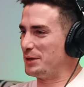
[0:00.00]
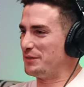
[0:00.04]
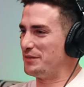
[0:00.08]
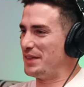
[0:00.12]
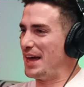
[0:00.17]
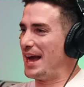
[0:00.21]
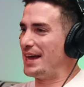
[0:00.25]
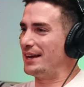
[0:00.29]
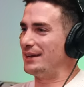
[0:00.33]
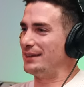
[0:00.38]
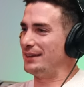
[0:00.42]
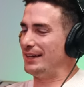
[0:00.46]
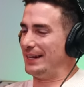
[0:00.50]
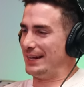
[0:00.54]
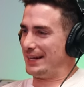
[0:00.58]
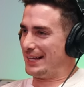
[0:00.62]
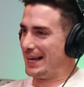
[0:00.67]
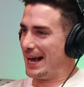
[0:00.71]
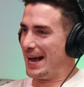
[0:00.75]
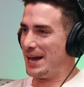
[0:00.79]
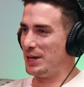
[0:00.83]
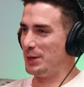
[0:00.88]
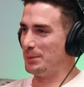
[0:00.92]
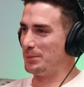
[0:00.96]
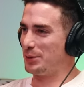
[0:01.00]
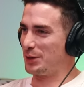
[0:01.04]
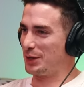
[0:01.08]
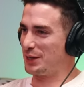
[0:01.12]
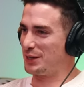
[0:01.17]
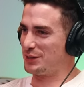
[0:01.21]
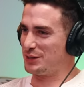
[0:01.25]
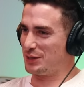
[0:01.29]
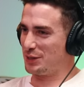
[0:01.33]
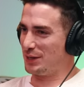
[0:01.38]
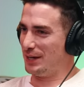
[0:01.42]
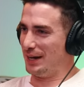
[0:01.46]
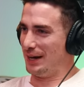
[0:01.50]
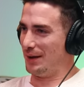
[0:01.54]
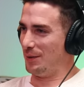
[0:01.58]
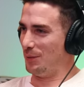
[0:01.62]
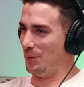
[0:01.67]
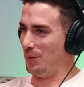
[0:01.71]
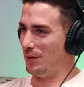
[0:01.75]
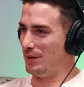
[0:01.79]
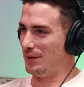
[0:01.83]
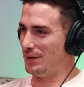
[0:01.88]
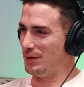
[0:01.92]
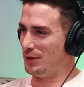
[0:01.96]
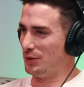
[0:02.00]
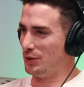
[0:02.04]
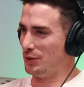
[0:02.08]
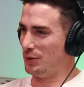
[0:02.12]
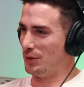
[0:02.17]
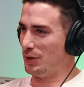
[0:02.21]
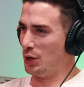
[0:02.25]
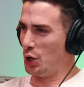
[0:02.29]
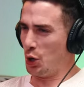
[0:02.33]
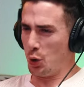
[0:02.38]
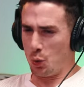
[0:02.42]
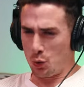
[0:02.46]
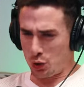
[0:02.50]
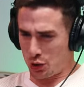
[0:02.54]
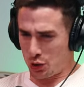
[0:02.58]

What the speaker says: of that like caliber? Cause they're like, Who